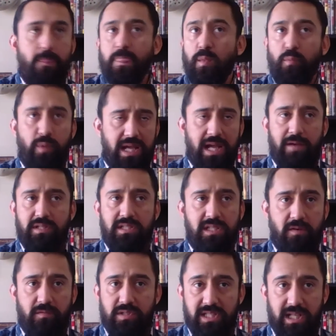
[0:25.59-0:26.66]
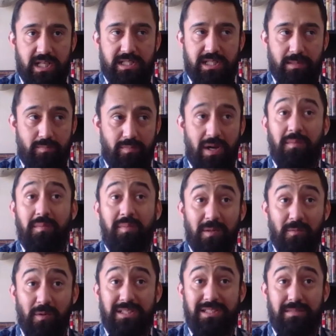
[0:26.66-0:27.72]
we have this conversation probably
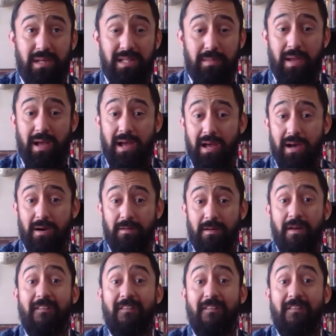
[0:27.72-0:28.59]
once a month about how